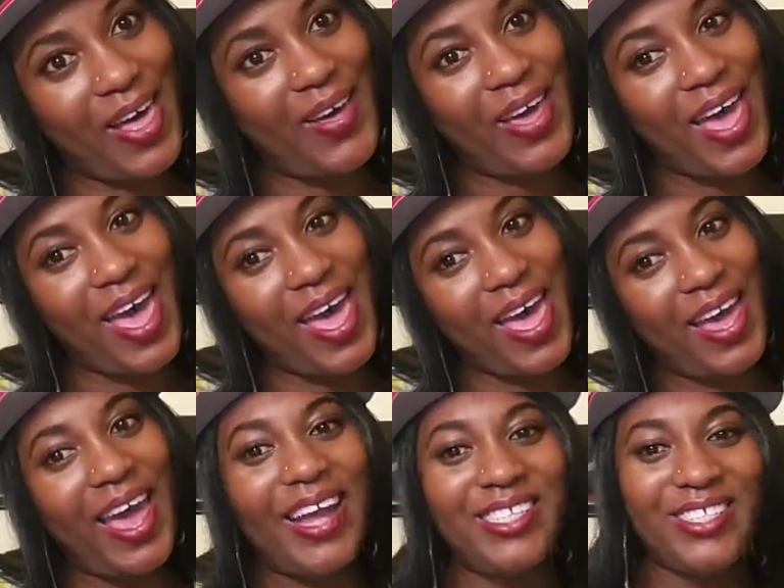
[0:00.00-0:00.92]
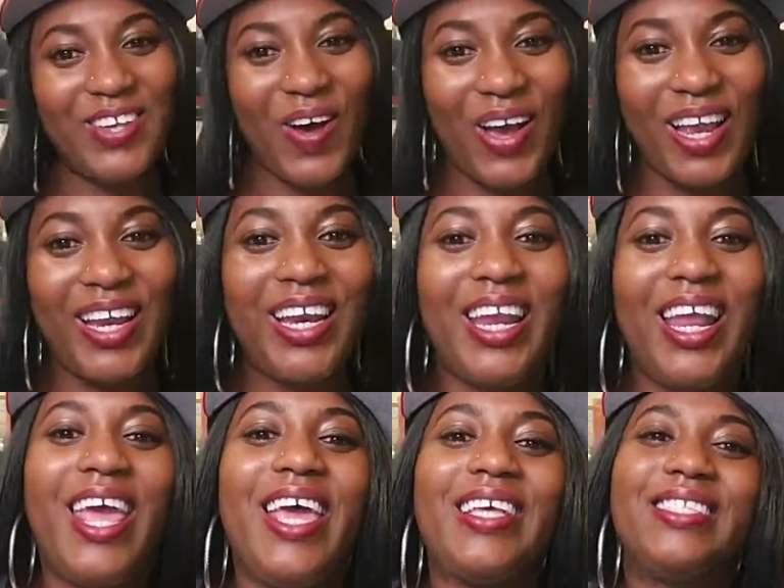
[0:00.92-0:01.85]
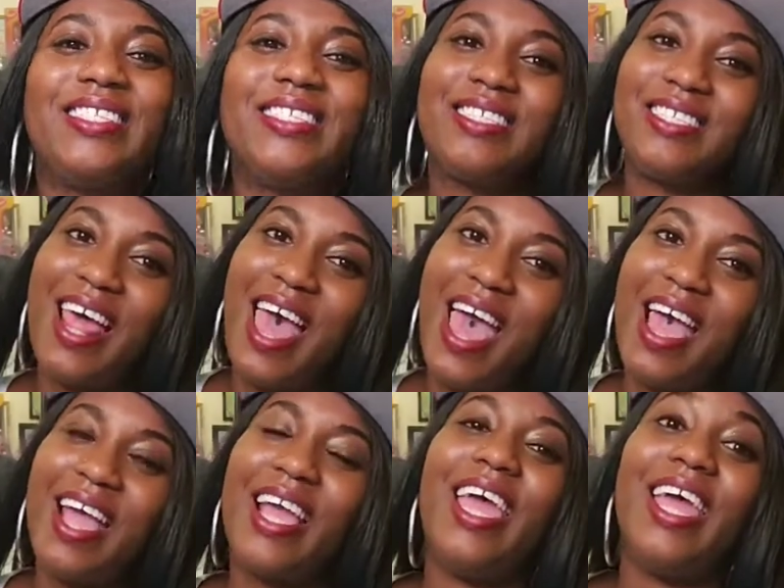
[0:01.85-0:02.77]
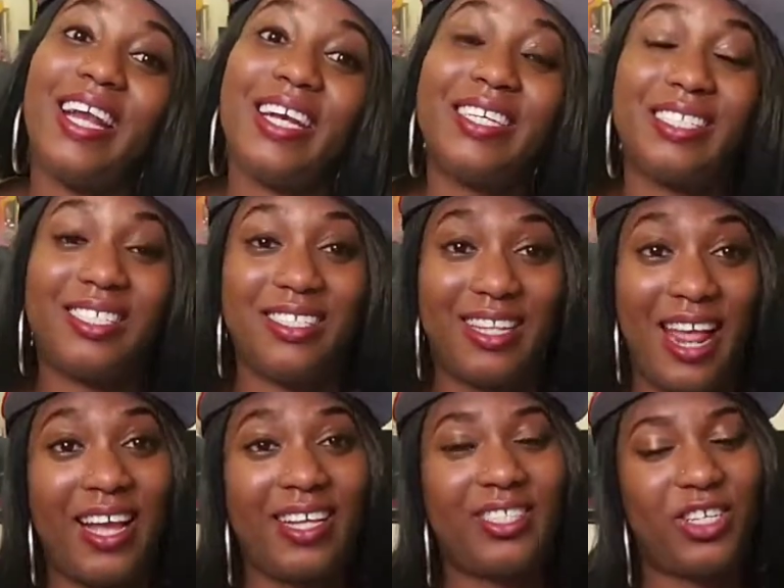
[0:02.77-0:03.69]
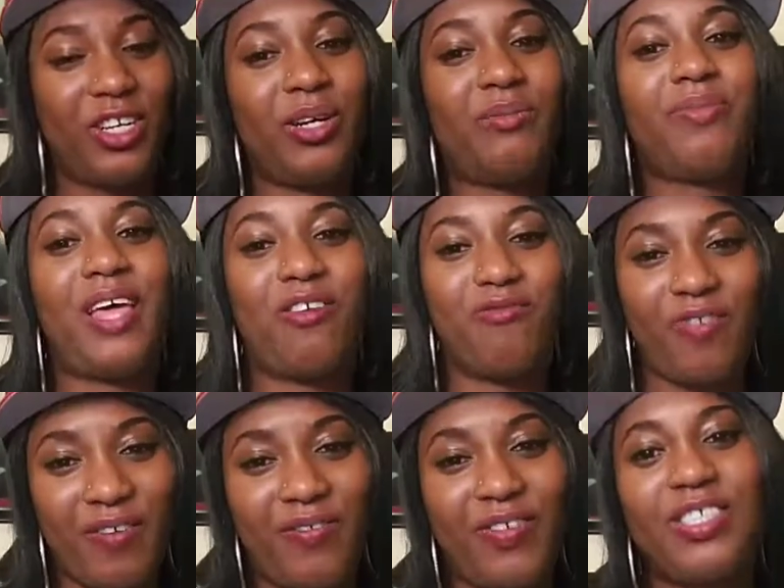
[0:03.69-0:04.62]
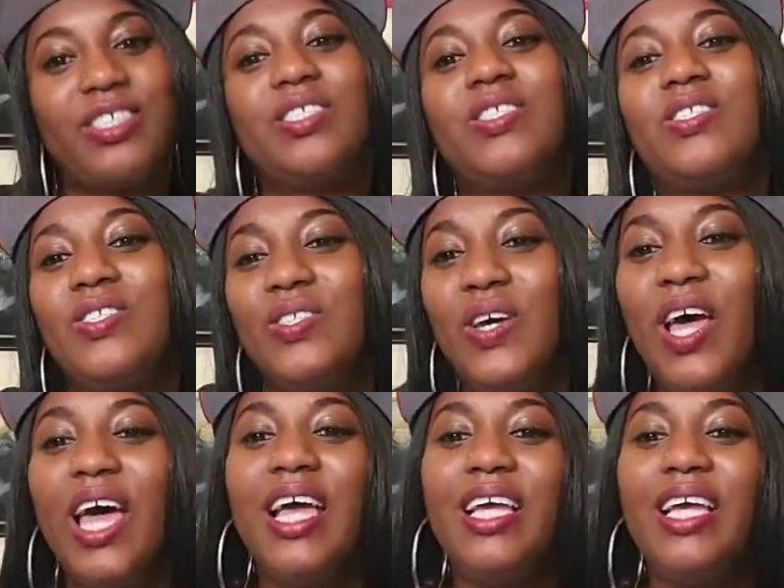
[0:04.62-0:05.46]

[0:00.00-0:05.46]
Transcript: Okay, and dogging is the English slang term that refers to